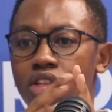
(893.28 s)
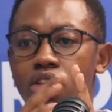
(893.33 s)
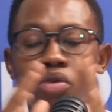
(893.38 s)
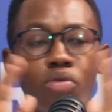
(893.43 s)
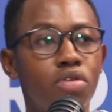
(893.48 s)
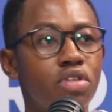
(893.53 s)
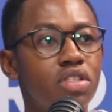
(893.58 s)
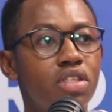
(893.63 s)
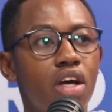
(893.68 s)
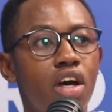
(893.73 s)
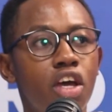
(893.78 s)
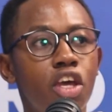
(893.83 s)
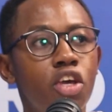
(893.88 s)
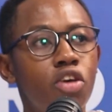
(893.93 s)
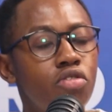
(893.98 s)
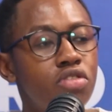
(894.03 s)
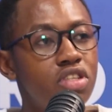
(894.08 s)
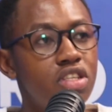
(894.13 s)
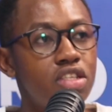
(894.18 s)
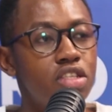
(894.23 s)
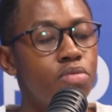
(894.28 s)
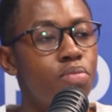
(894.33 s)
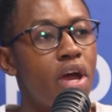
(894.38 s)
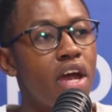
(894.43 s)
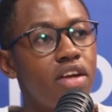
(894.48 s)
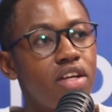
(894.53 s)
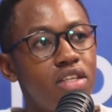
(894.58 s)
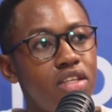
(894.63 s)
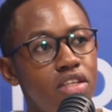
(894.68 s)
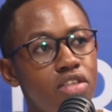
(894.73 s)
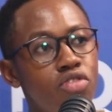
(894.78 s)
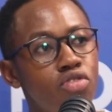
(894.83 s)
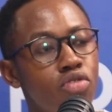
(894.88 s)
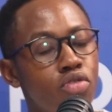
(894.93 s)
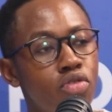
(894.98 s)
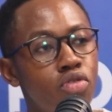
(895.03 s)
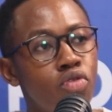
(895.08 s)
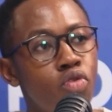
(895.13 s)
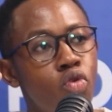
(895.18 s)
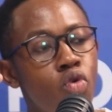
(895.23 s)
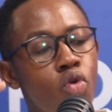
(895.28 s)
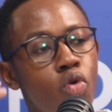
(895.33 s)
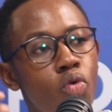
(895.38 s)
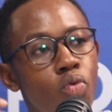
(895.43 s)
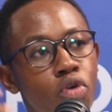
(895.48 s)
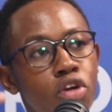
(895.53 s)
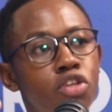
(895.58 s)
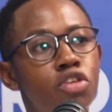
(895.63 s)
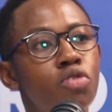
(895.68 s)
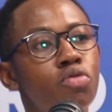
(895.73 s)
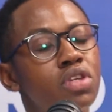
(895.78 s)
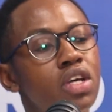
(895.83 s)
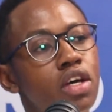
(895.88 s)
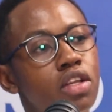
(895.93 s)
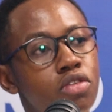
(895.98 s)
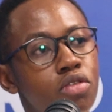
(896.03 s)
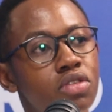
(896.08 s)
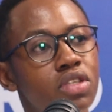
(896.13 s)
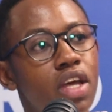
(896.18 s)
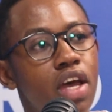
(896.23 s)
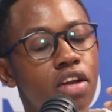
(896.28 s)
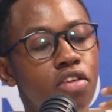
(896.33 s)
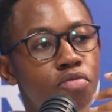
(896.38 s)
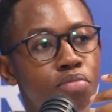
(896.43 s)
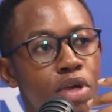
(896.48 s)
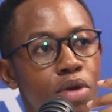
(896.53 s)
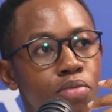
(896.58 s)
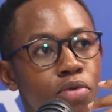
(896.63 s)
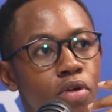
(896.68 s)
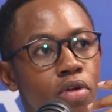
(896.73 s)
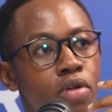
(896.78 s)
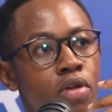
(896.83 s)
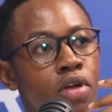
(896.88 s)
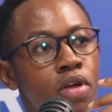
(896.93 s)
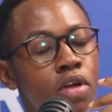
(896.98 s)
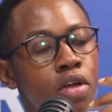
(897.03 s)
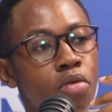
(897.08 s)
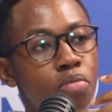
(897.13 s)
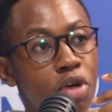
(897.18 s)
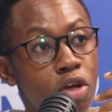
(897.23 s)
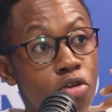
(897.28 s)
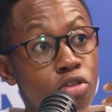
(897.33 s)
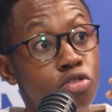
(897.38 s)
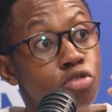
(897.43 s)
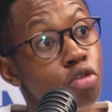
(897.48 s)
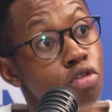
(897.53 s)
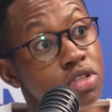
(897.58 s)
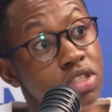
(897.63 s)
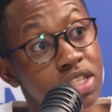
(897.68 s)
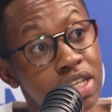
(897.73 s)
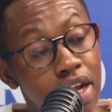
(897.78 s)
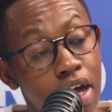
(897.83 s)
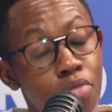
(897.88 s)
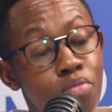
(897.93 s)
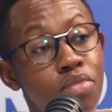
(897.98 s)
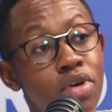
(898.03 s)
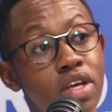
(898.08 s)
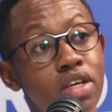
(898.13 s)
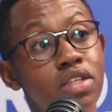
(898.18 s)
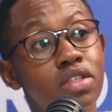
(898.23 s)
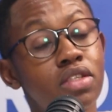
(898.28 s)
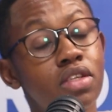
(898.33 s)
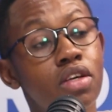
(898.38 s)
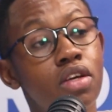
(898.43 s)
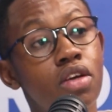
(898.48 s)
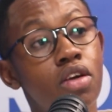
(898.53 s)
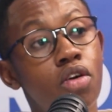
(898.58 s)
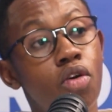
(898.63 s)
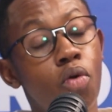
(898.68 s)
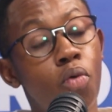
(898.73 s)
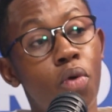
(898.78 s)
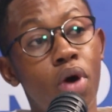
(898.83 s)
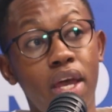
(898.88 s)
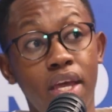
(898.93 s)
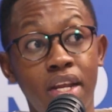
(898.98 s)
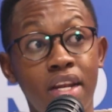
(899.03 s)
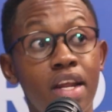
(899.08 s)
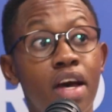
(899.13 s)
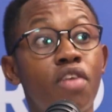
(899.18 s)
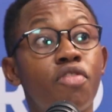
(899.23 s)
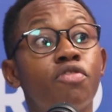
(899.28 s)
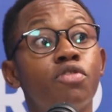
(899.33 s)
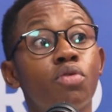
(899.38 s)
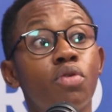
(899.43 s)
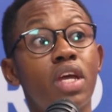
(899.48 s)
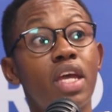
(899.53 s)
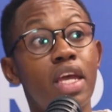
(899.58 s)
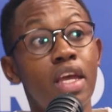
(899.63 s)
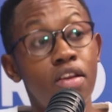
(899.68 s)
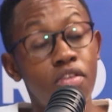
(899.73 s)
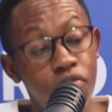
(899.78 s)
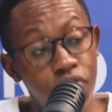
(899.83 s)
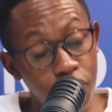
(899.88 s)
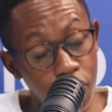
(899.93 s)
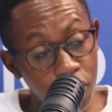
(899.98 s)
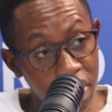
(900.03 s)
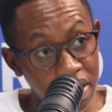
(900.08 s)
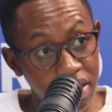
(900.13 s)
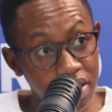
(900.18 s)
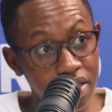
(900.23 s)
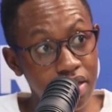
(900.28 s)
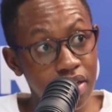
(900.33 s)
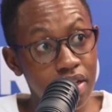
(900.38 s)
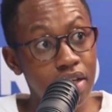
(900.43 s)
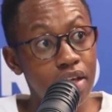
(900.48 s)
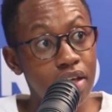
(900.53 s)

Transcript: there was a huge disparity. So what do you tell those kind of people? Because those numbers were enough to influence